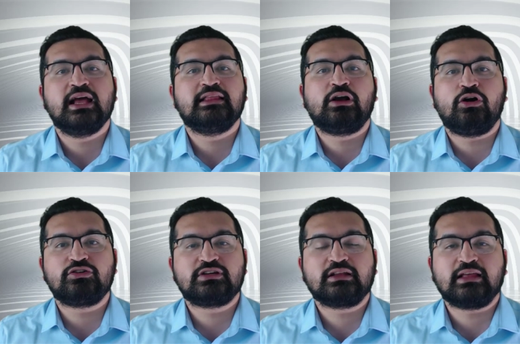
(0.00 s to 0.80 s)
They
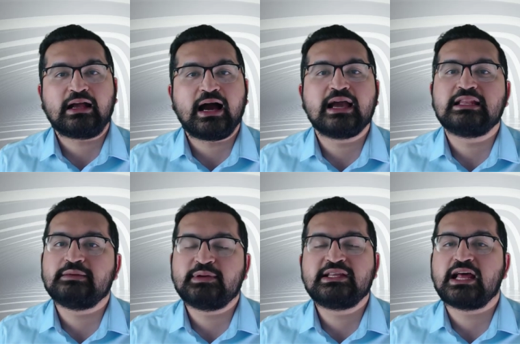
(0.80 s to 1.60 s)
contact the gynae,
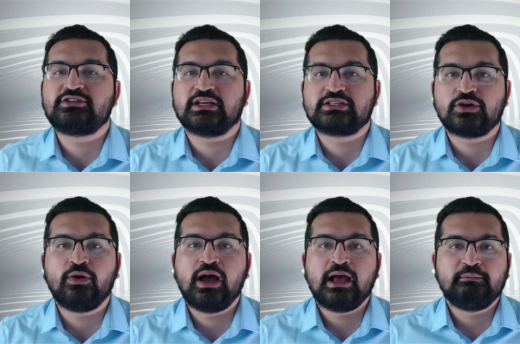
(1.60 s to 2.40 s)
pediatric.
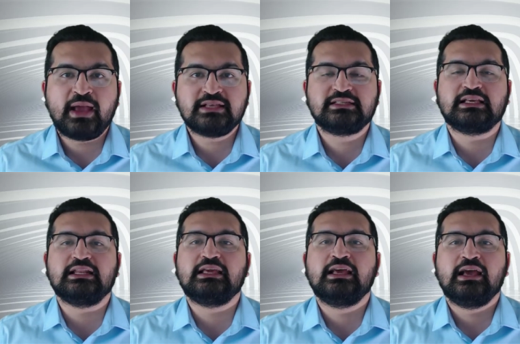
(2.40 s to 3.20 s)
So
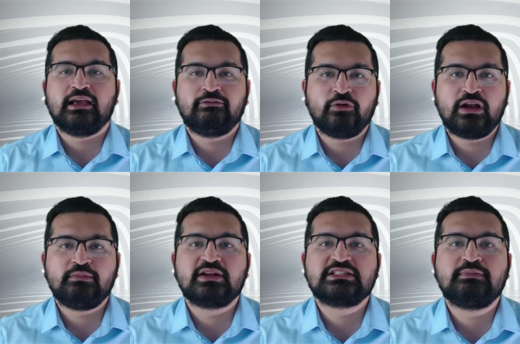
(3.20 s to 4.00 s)
basically, if you're an
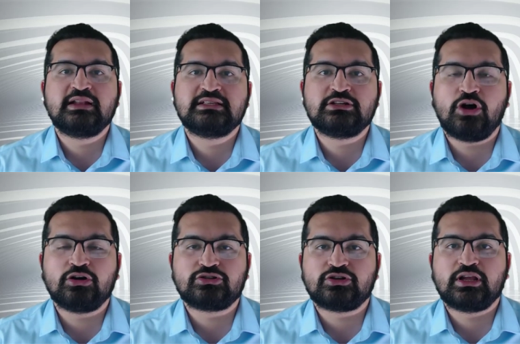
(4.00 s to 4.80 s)
emergency medicine
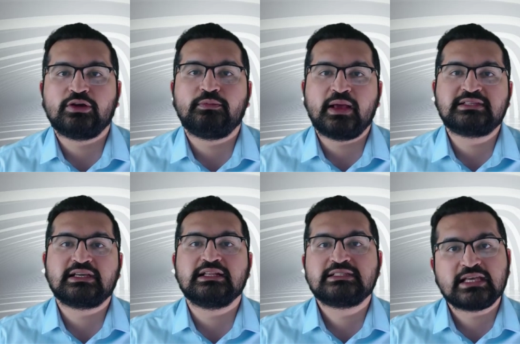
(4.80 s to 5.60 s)
doctor, you're
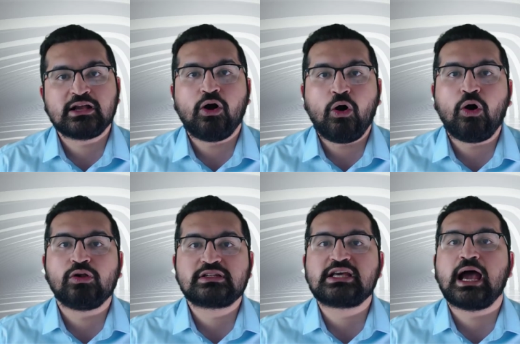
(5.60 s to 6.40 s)
basically seeing
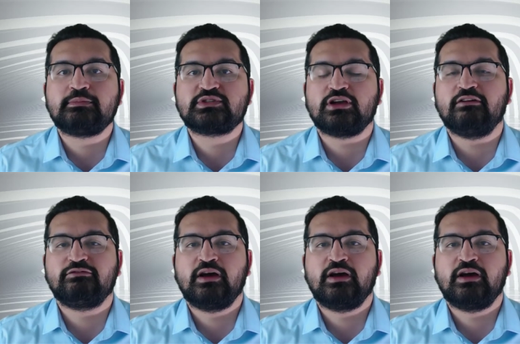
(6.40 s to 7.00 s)
all types of